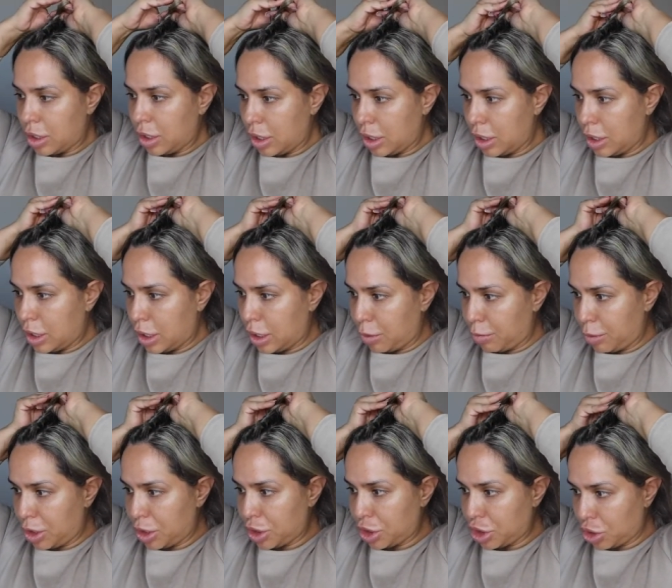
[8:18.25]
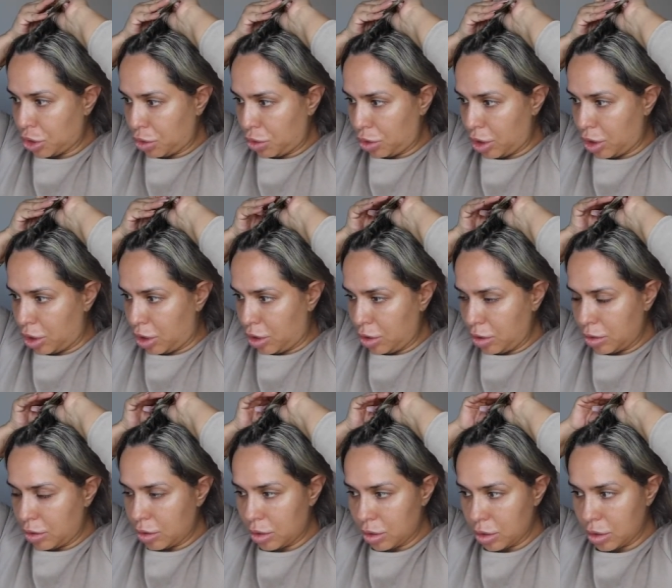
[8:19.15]
And then I'm gonna show y'all
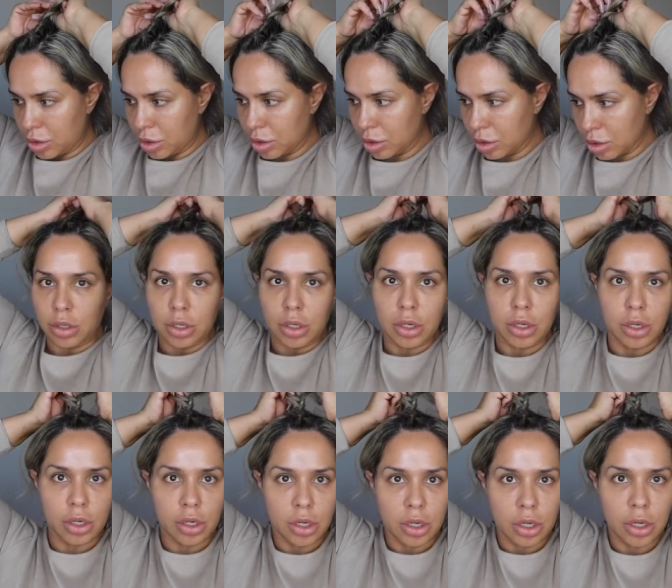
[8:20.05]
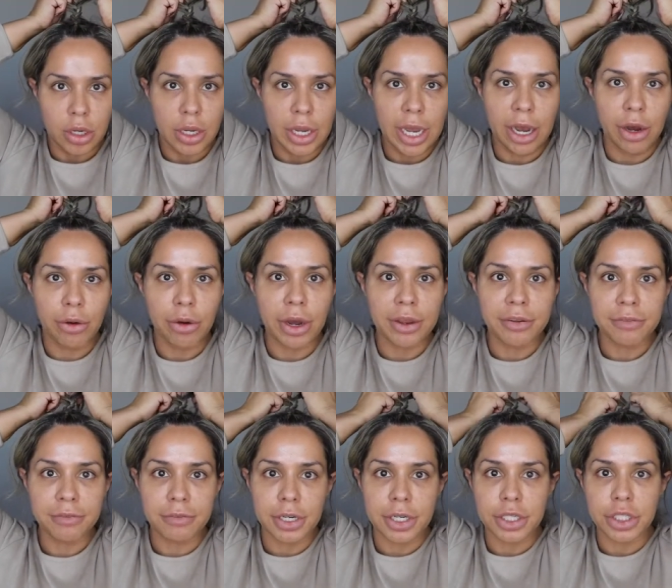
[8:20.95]
how I
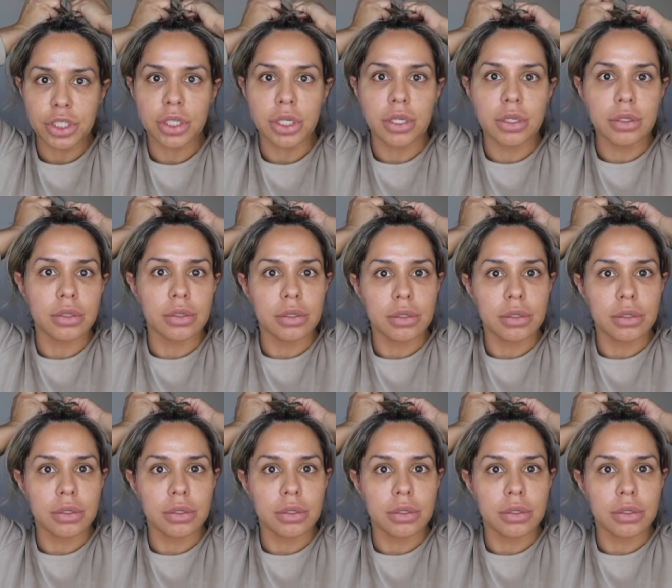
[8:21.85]
finish it.